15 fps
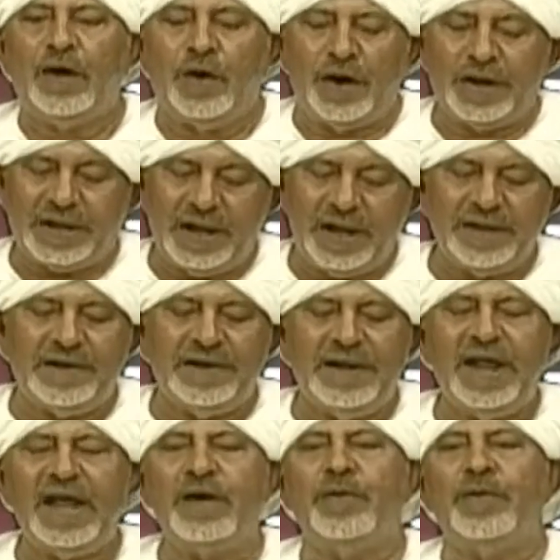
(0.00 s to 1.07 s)
Okay,
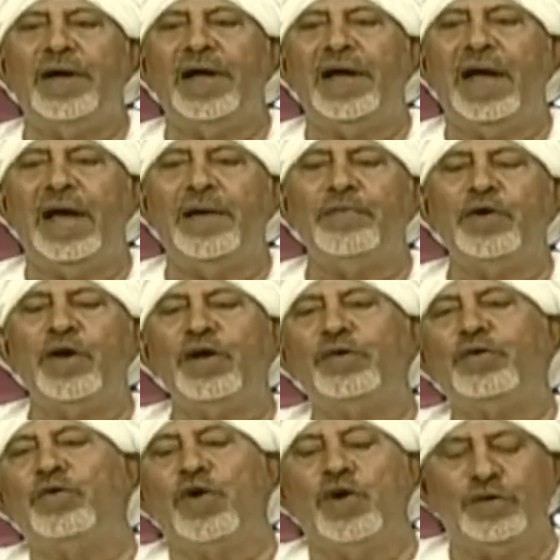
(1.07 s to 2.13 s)
now I'm
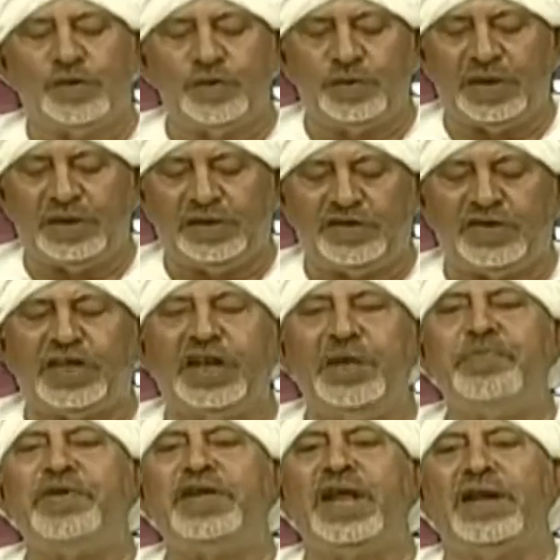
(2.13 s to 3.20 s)
going to go to the
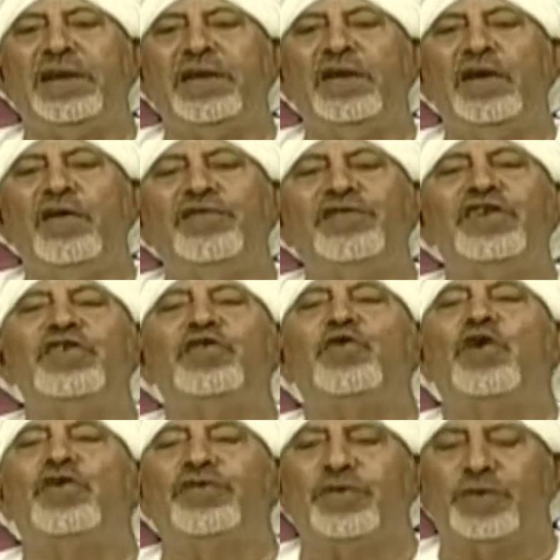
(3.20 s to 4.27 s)
description of these
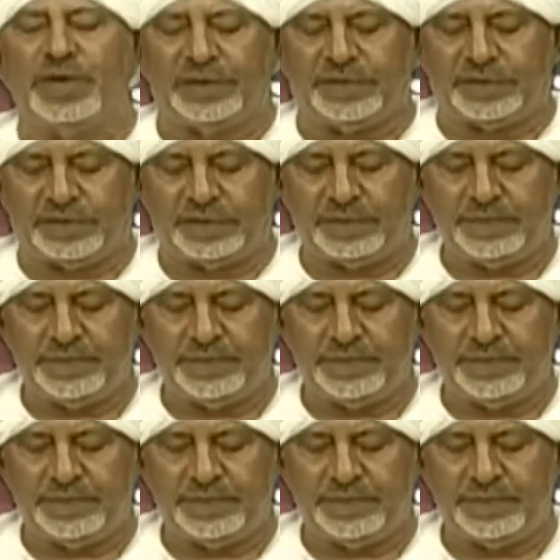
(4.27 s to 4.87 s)
consonants.